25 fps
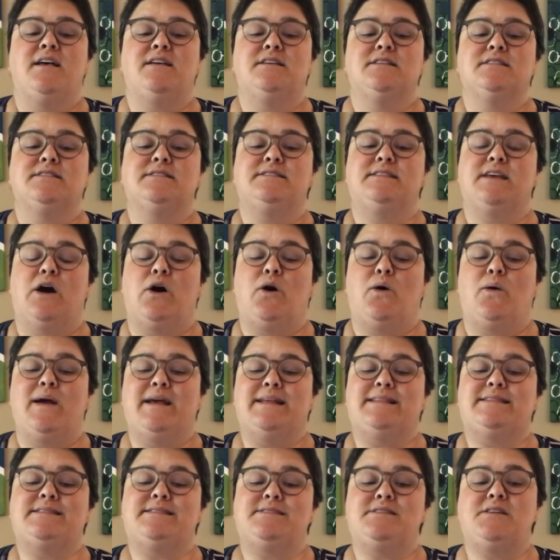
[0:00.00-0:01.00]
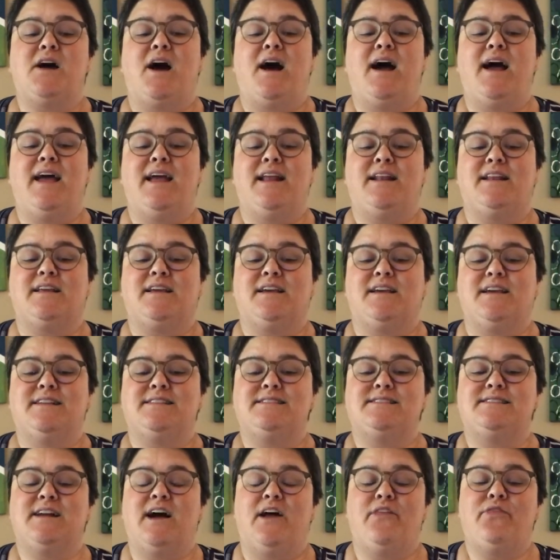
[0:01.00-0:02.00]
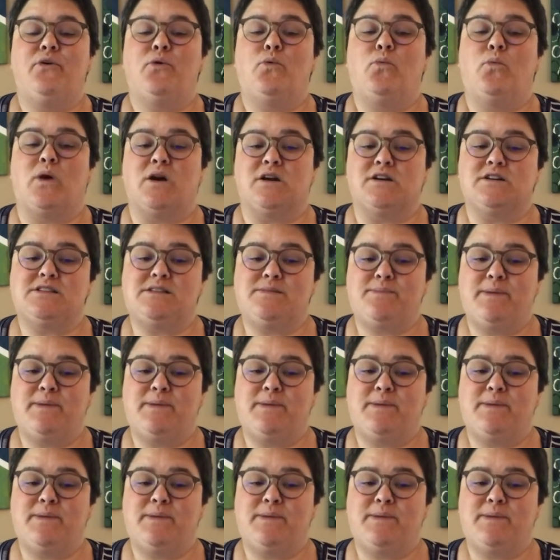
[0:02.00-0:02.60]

So it's not the worst